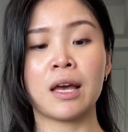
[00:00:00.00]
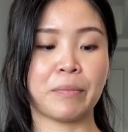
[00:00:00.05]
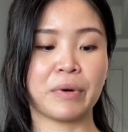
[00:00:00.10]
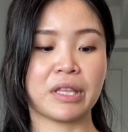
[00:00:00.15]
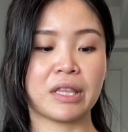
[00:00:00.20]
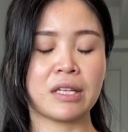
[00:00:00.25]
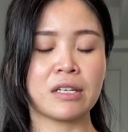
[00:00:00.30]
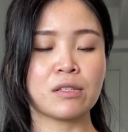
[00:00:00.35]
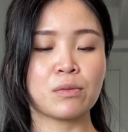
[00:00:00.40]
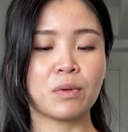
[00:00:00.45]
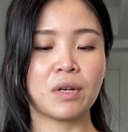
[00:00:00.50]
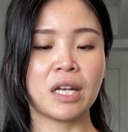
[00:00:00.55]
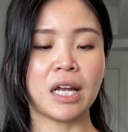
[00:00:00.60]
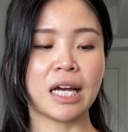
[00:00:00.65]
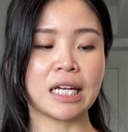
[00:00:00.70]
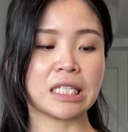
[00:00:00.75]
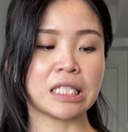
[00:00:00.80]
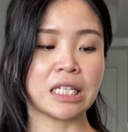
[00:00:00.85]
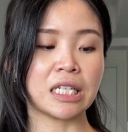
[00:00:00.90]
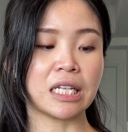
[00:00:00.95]
But this one,
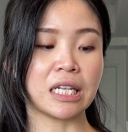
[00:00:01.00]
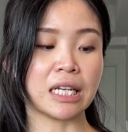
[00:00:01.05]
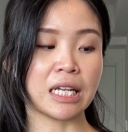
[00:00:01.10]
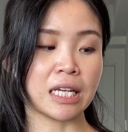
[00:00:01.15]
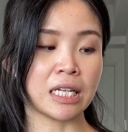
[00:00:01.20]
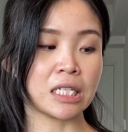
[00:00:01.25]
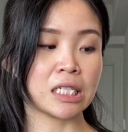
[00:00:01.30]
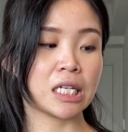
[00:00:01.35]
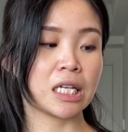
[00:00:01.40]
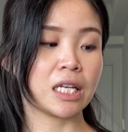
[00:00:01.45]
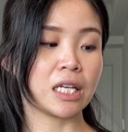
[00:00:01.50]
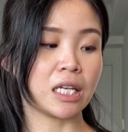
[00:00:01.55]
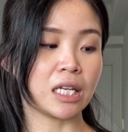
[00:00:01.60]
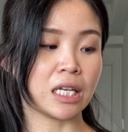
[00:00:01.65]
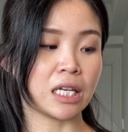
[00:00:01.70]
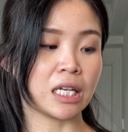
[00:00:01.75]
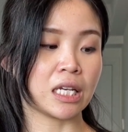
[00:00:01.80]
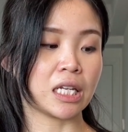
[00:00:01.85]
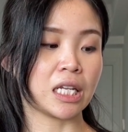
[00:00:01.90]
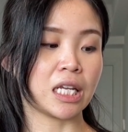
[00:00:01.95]
I did knit
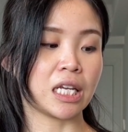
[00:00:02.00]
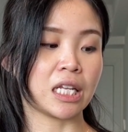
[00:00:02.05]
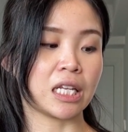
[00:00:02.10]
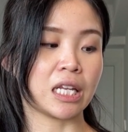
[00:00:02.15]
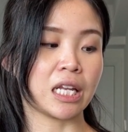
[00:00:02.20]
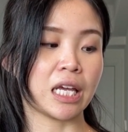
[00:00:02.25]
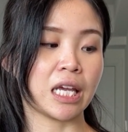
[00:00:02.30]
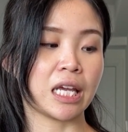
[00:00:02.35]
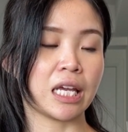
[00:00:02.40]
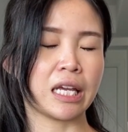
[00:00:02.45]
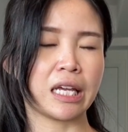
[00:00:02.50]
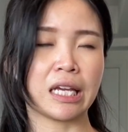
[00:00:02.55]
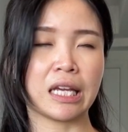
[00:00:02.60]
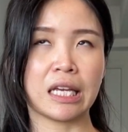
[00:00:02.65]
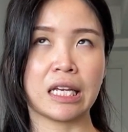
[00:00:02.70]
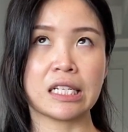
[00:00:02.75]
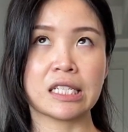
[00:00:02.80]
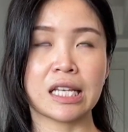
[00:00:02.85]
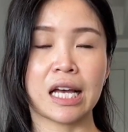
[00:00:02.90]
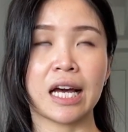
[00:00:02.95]
it in
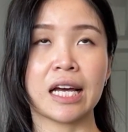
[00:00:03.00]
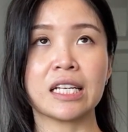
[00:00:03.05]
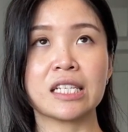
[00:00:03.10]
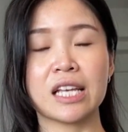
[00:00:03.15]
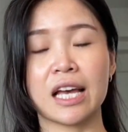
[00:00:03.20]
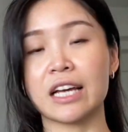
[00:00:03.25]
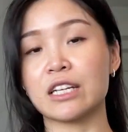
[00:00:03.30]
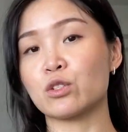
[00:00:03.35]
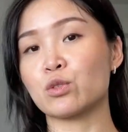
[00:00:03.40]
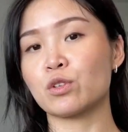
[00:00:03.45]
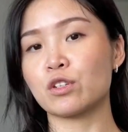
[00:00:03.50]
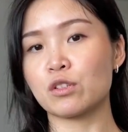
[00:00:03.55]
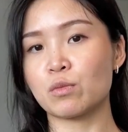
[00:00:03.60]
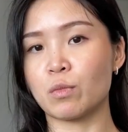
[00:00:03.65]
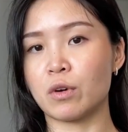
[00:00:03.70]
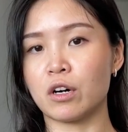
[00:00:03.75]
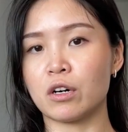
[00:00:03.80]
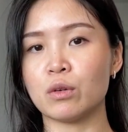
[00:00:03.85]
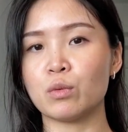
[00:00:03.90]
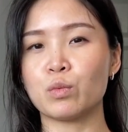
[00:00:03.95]
a size extra
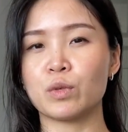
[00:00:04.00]
small,